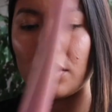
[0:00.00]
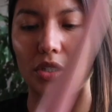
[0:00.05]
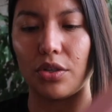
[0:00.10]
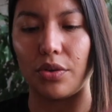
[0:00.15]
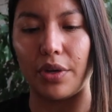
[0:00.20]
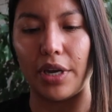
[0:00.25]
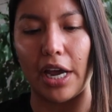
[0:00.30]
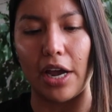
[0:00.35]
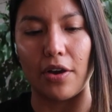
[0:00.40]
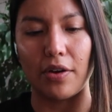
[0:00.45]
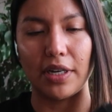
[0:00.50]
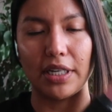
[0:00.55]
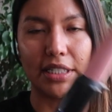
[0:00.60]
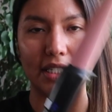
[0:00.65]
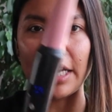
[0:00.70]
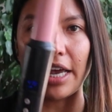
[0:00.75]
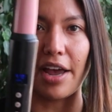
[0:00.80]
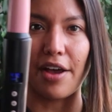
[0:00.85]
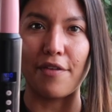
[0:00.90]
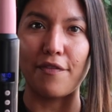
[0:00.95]
So now
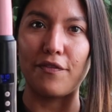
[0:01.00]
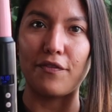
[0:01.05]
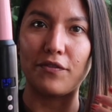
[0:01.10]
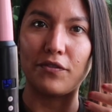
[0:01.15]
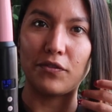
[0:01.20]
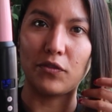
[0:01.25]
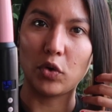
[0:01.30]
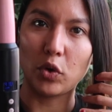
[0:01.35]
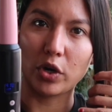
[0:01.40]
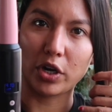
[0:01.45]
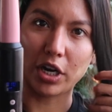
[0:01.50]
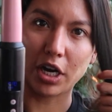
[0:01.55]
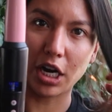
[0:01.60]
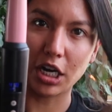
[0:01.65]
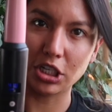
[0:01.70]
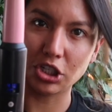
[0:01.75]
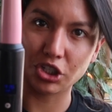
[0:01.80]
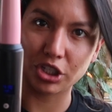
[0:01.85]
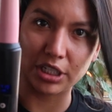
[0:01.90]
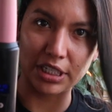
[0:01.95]
it's at
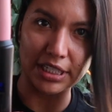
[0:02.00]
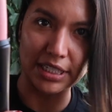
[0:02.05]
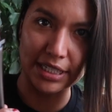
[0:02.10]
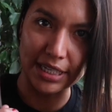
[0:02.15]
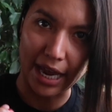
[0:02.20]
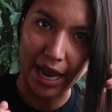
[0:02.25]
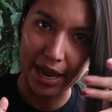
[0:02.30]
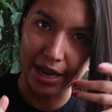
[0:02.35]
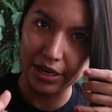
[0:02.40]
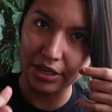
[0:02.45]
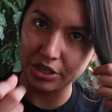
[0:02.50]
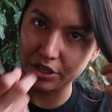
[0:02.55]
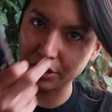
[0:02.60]
410